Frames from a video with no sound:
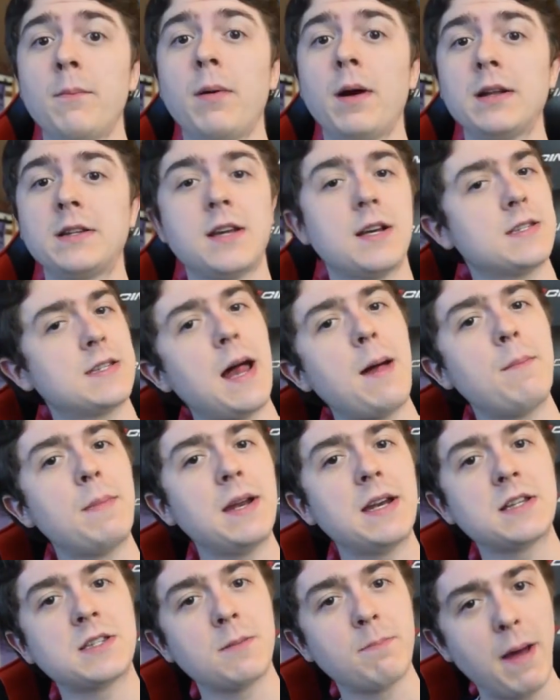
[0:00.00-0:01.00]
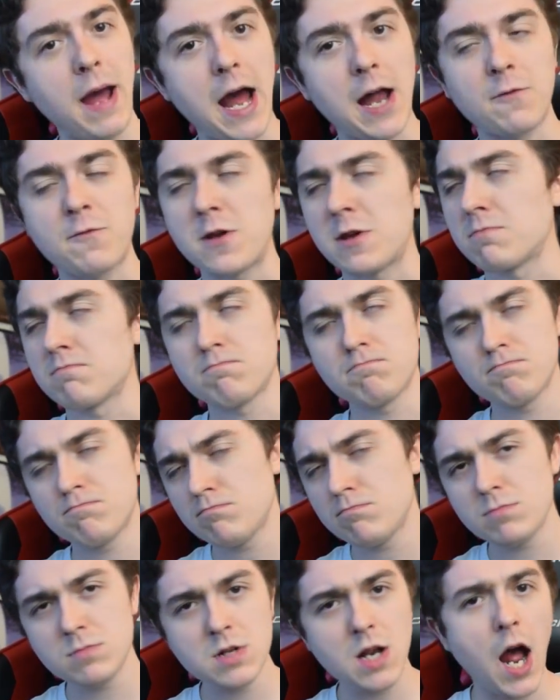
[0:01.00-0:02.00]
But does that mean it's a bad thing?
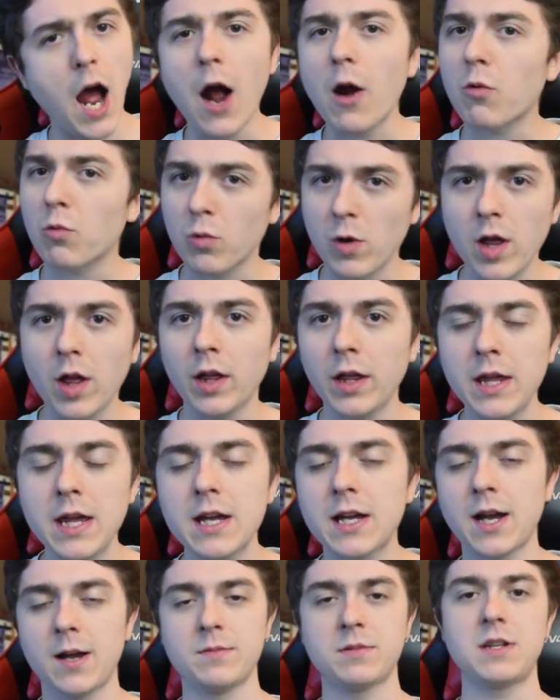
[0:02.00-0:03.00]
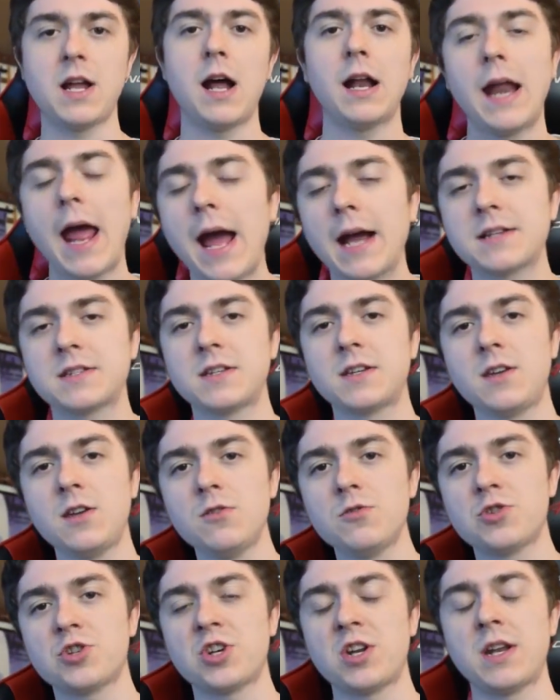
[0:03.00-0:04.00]
Not really, it comes down to
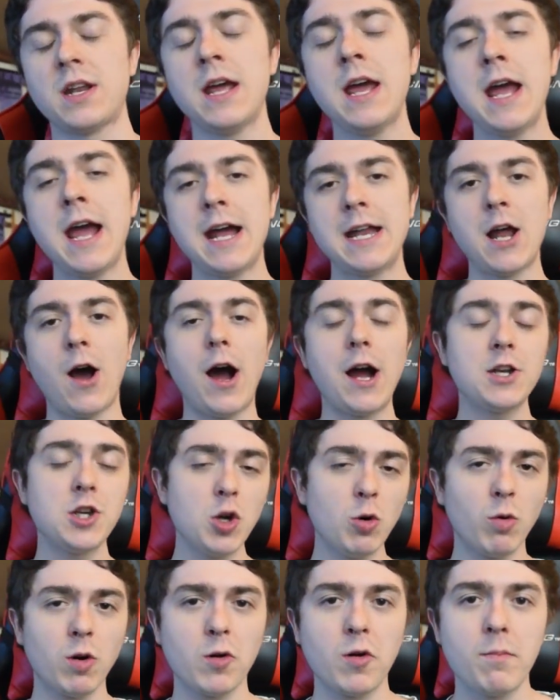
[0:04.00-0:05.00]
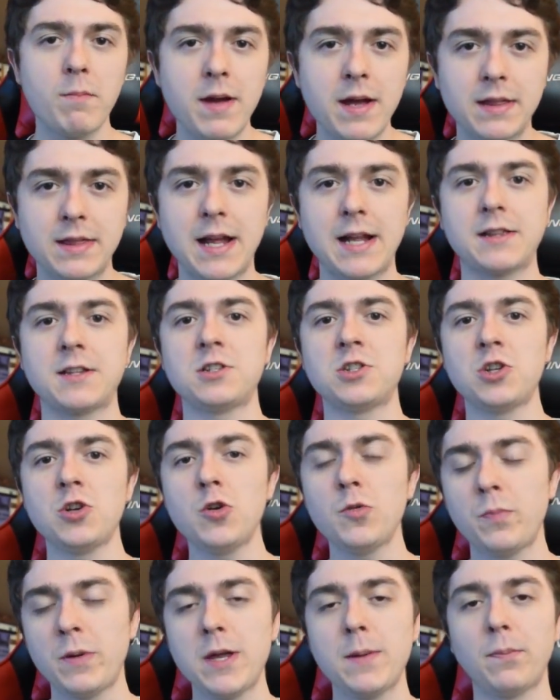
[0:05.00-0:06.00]
execution. Now, I do want to admit that the
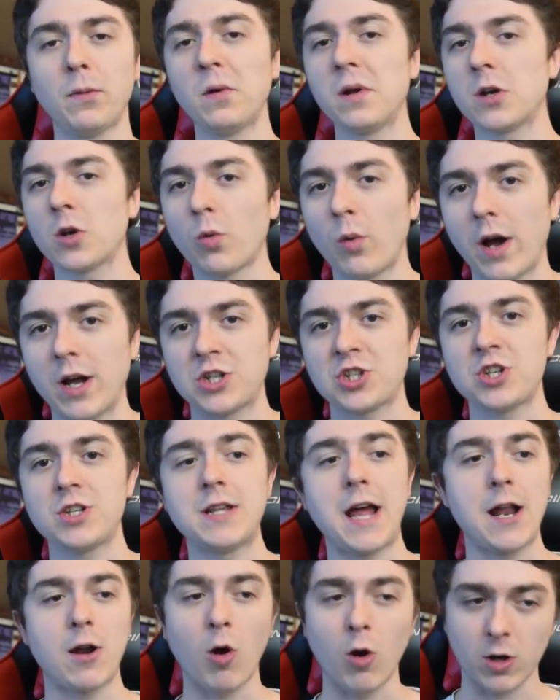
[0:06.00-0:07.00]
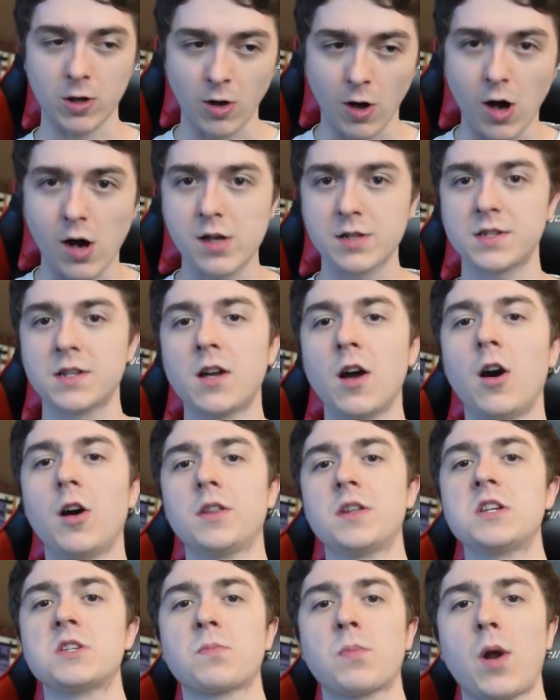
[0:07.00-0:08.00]
two people in question that are causing all
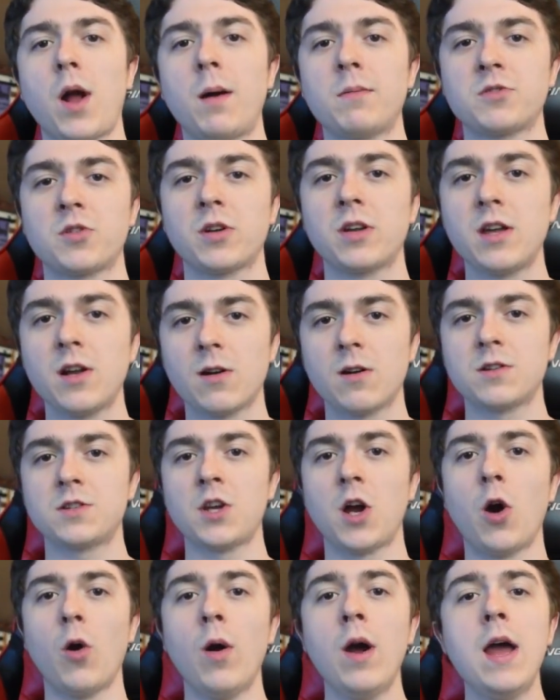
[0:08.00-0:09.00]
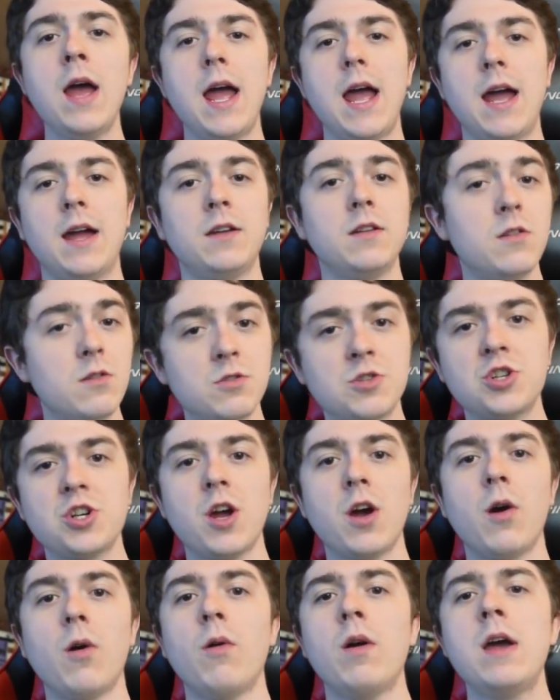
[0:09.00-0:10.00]
these problems for Kirito and
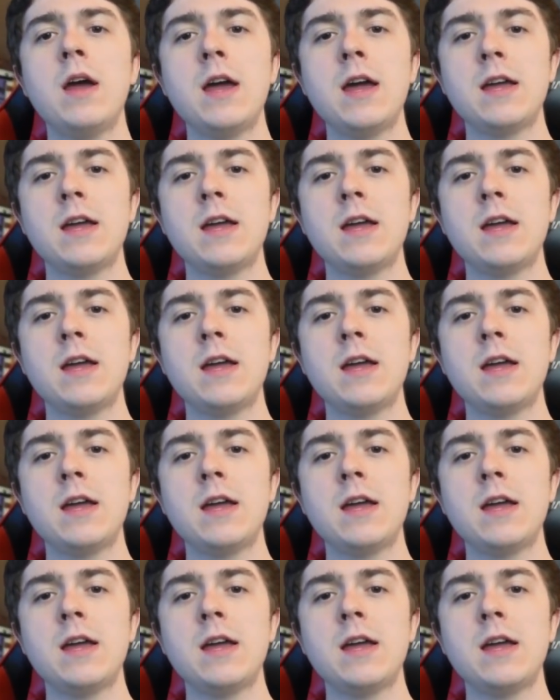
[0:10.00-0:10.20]
Eugeo